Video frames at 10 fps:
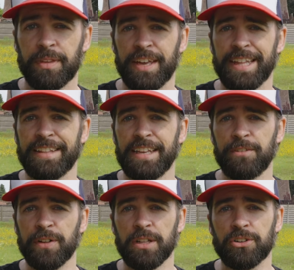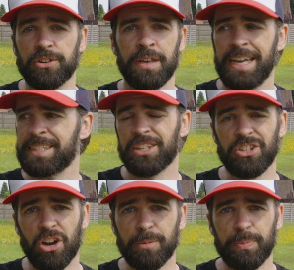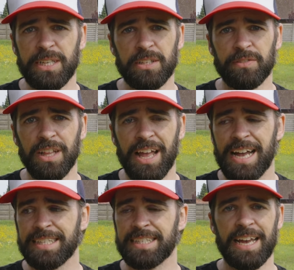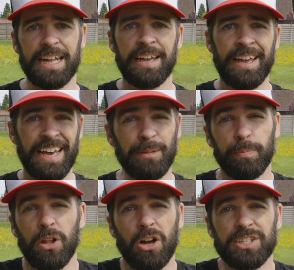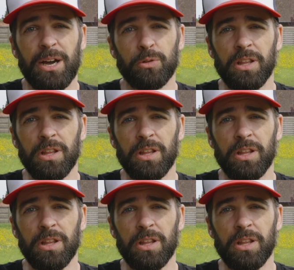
An ND filter. It's a dark piece of glass and it blocks out